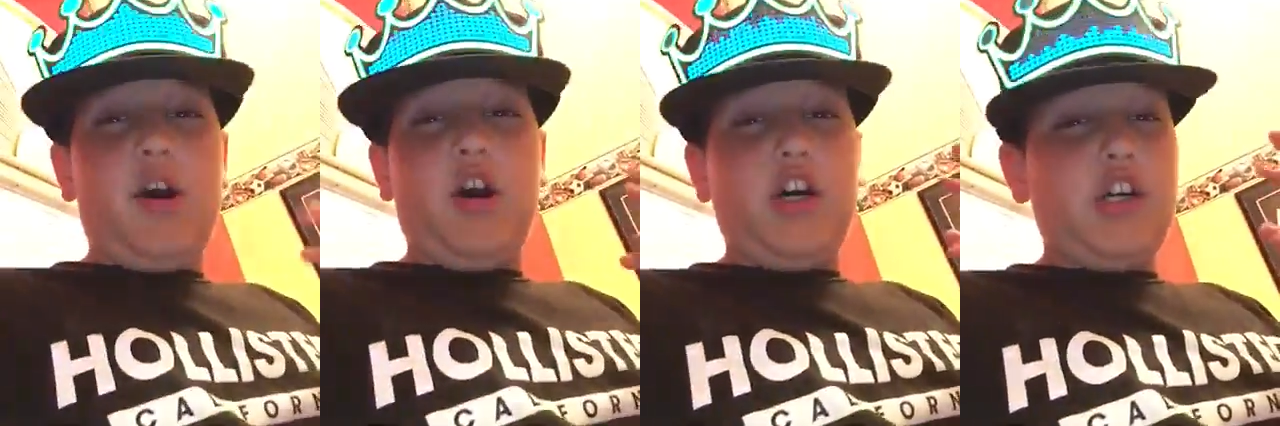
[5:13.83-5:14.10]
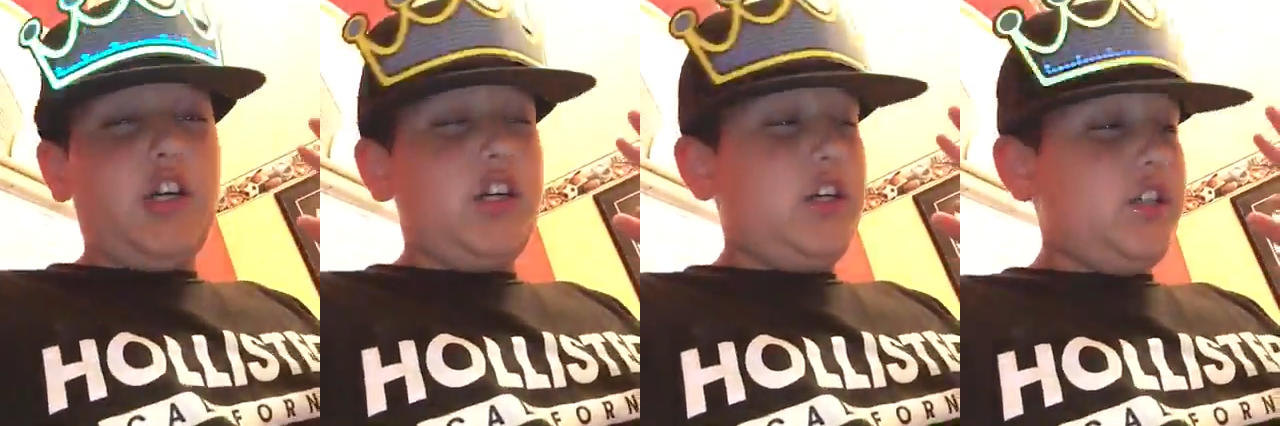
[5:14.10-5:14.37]

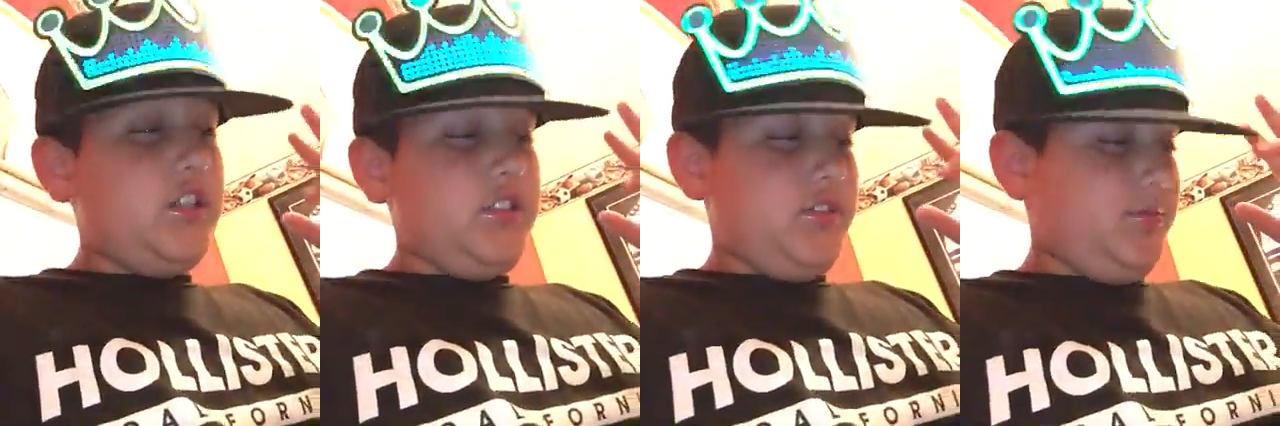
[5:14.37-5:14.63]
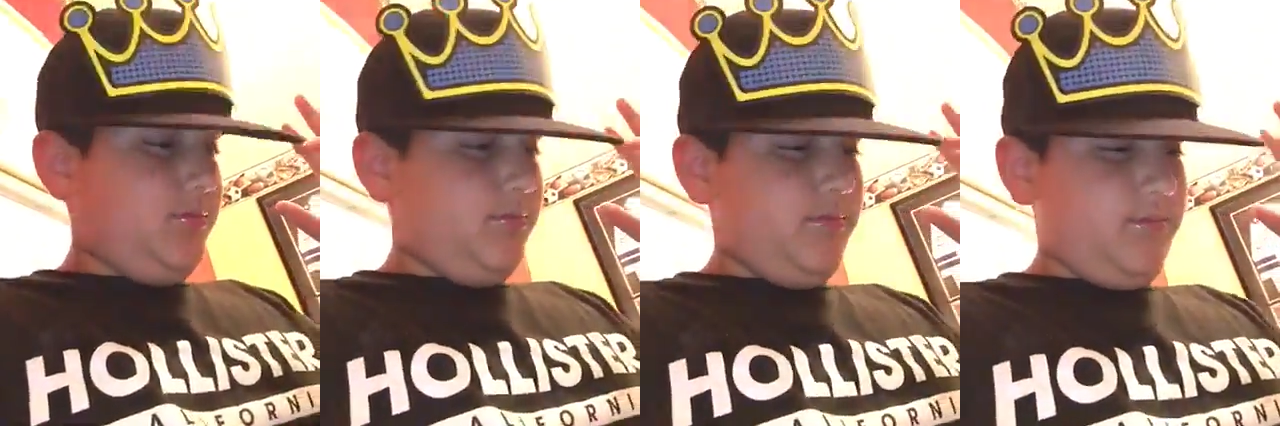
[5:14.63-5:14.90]
Paul
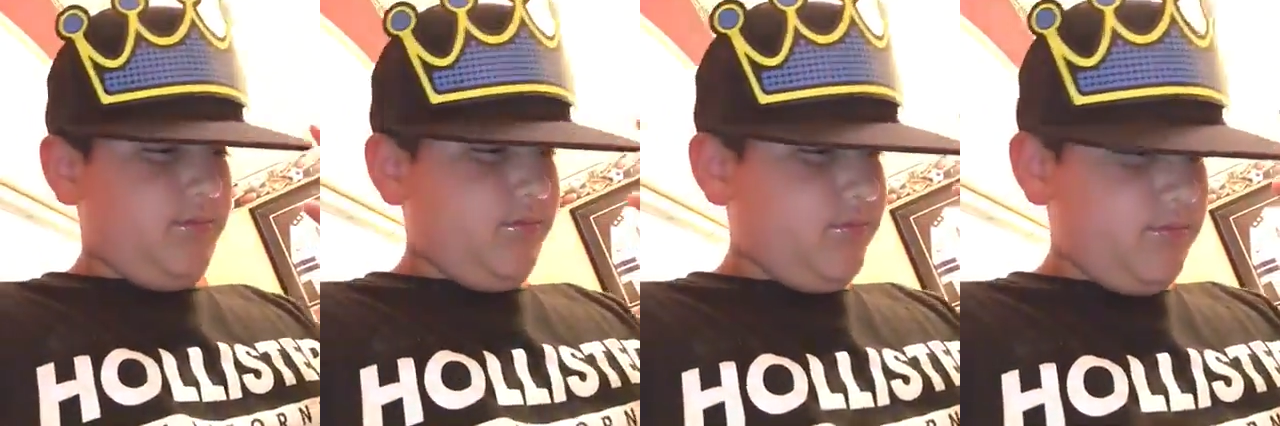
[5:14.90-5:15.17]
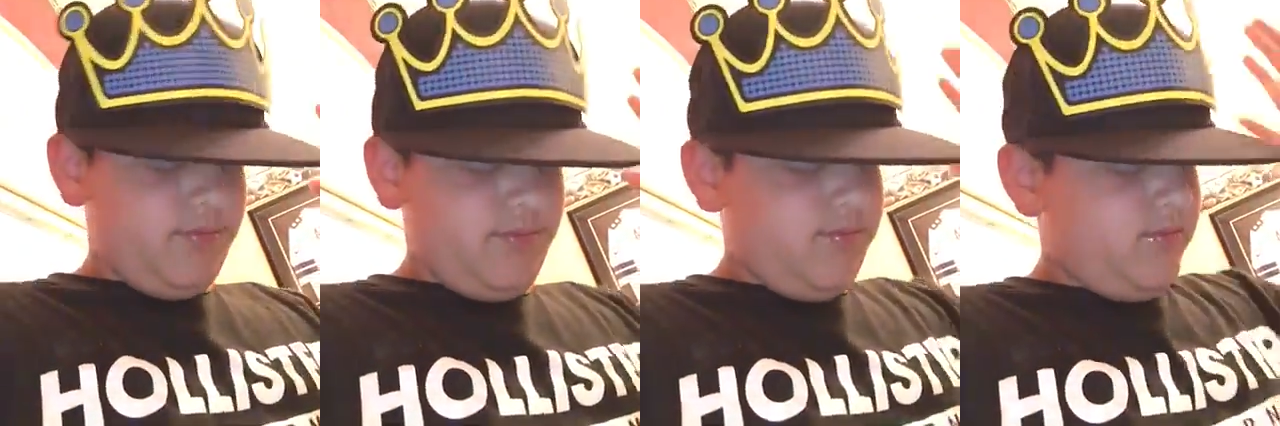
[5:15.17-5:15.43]
um
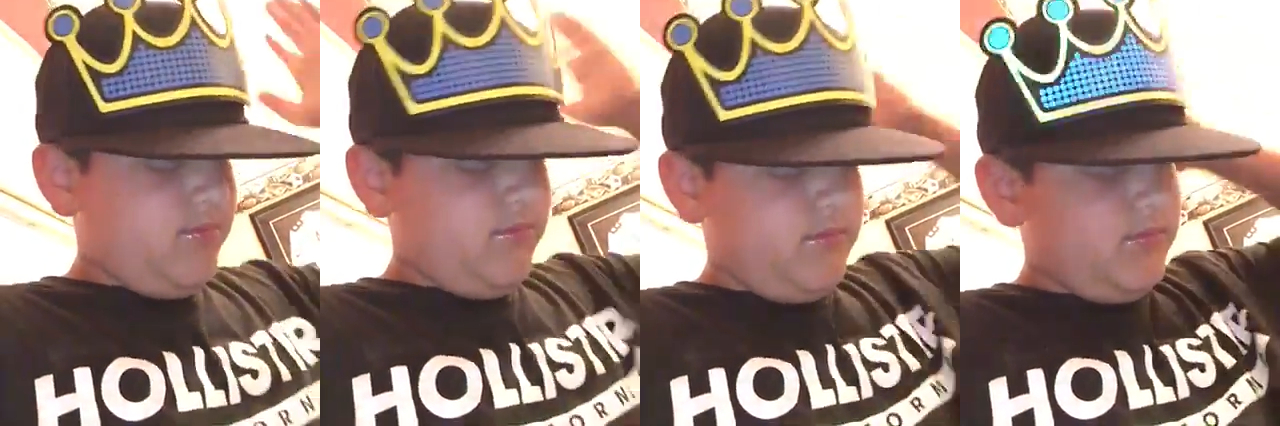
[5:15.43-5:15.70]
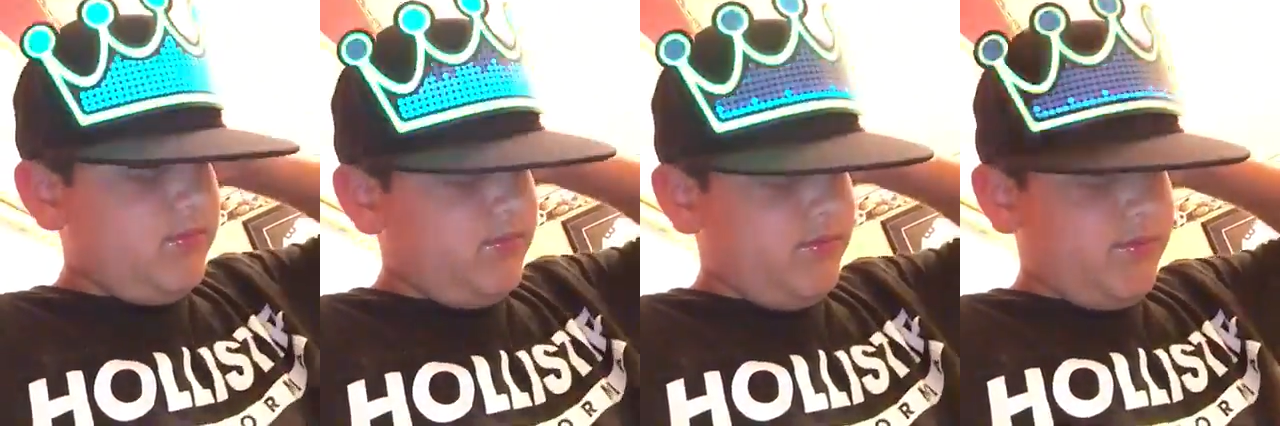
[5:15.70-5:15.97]

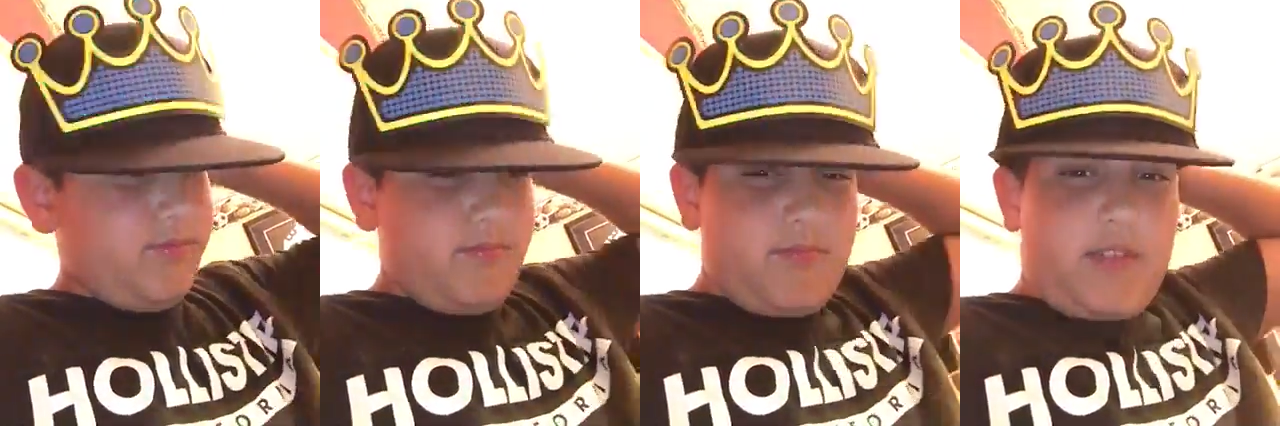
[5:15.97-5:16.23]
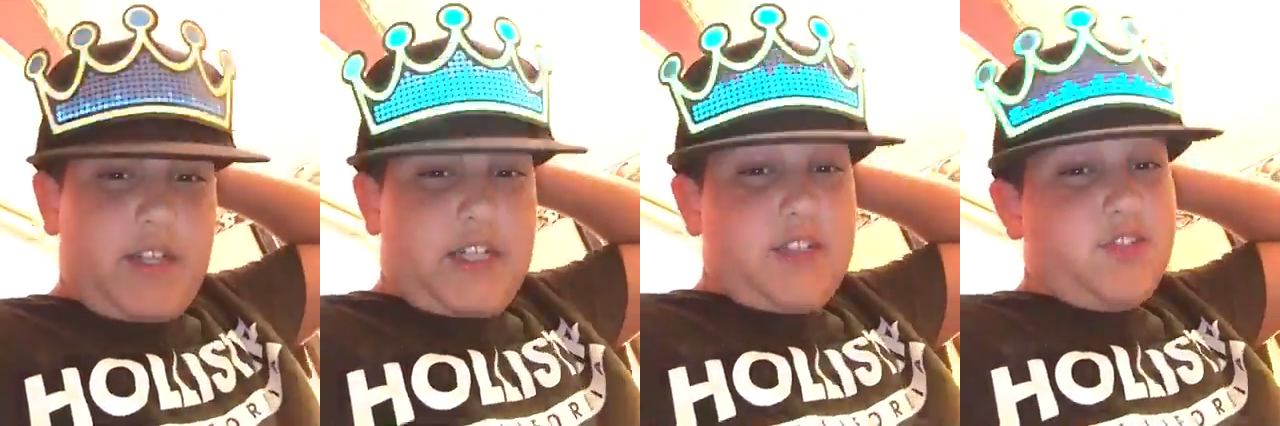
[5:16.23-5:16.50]

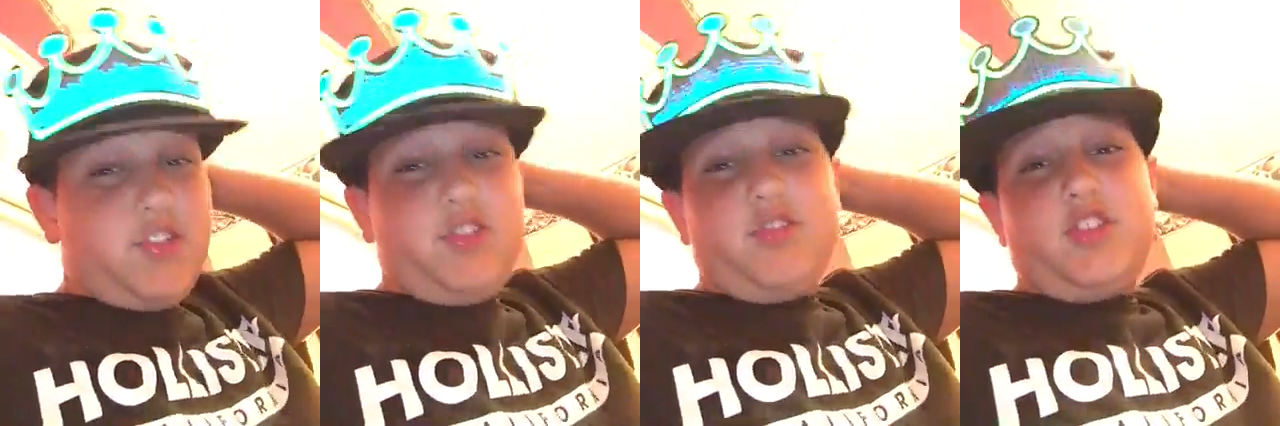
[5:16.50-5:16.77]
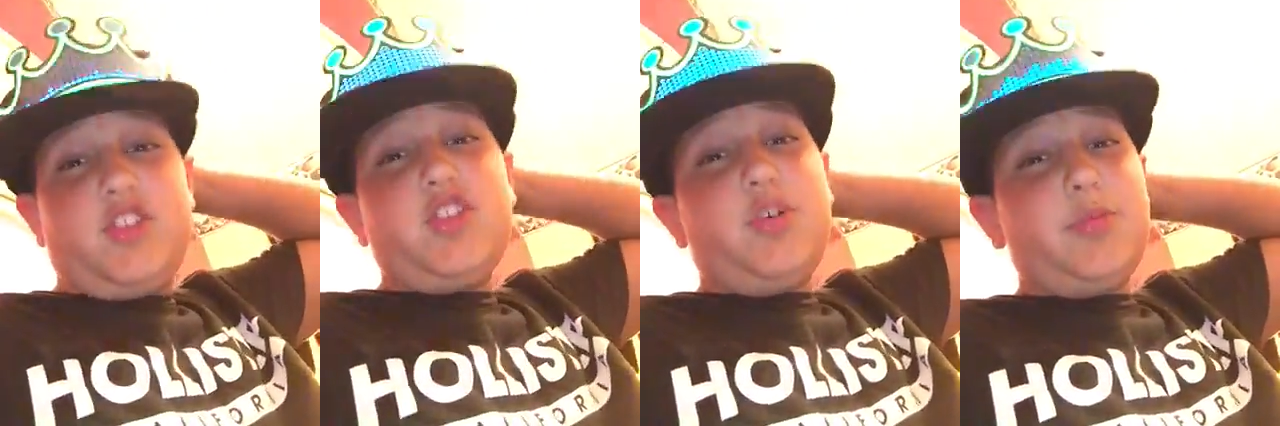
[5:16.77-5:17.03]
I don't know
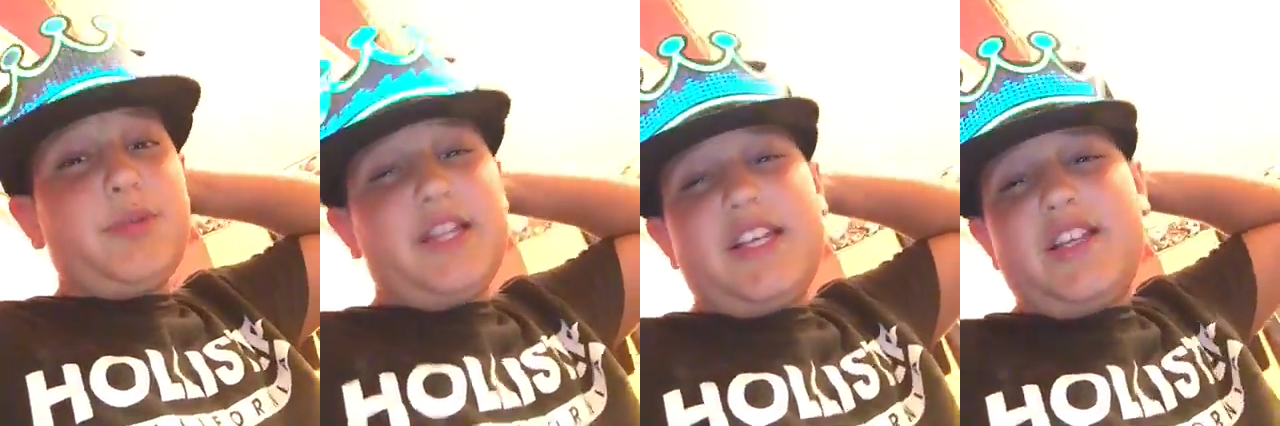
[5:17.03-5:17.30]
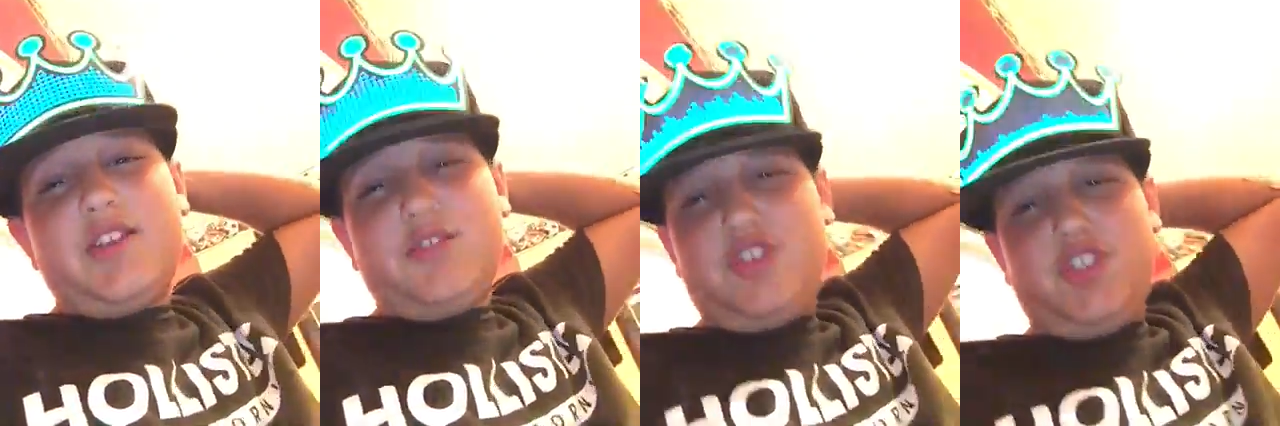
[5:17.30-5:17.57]
so
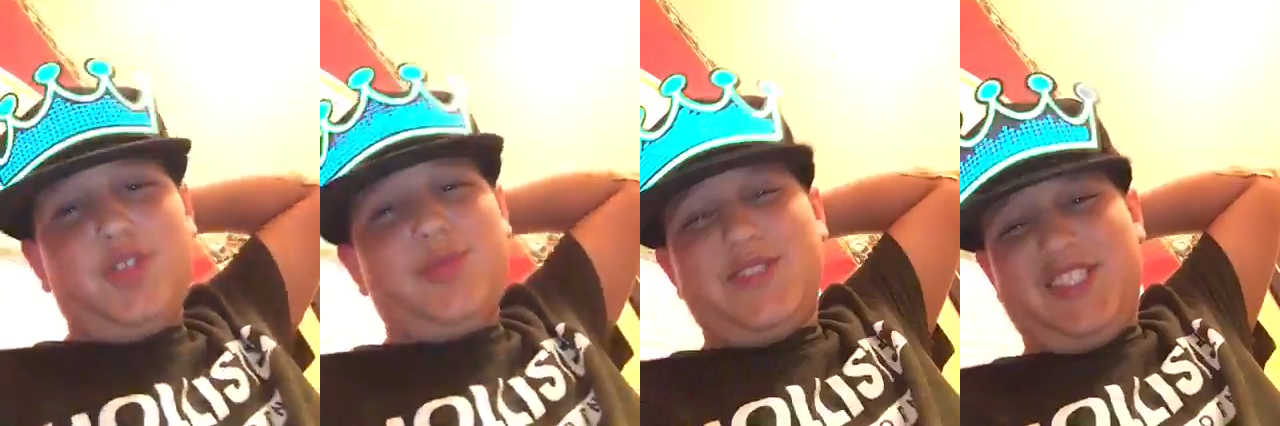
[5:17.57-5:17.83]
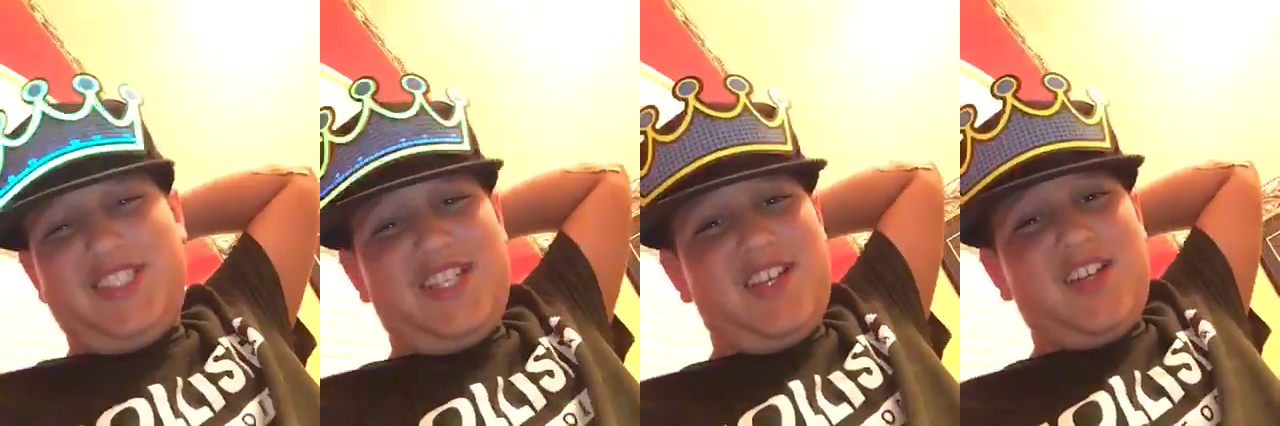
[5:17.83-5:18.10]
many
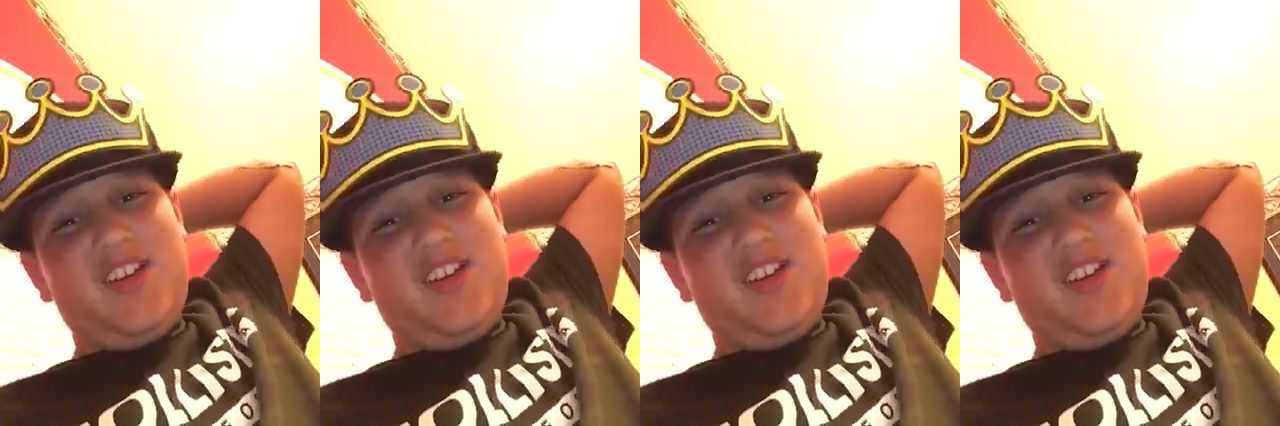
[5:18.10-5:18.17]
youtubers